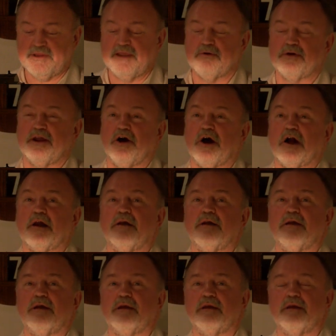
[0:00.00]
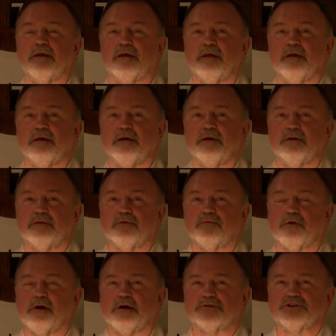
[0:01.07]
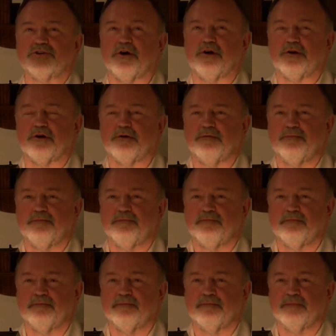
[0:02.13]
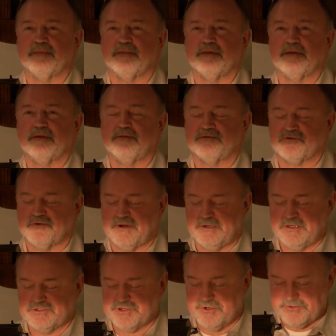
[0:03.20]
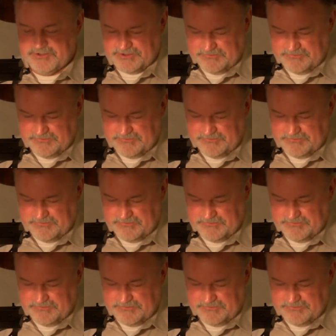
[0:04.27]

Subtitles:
here we are, the Royal Charter of Trinity Church.